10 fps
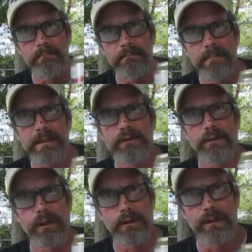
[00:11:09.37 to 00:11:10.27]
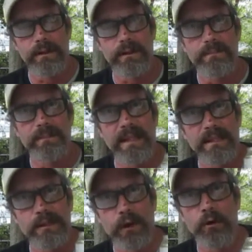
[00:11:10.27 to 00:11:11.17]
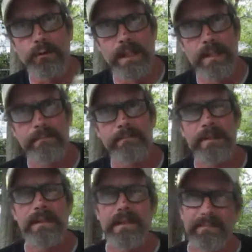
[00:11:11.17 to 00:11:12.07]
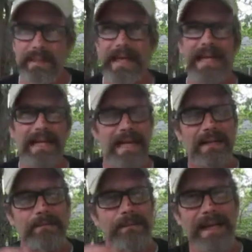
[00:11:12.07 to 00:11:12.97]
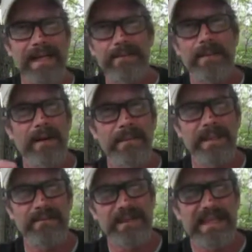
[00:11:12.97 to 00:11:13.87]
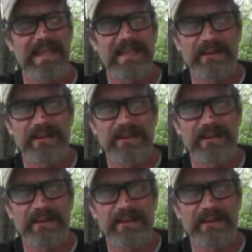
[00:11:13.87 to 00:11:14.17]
muzzle loaders and sold them, but he had that complaint department with the little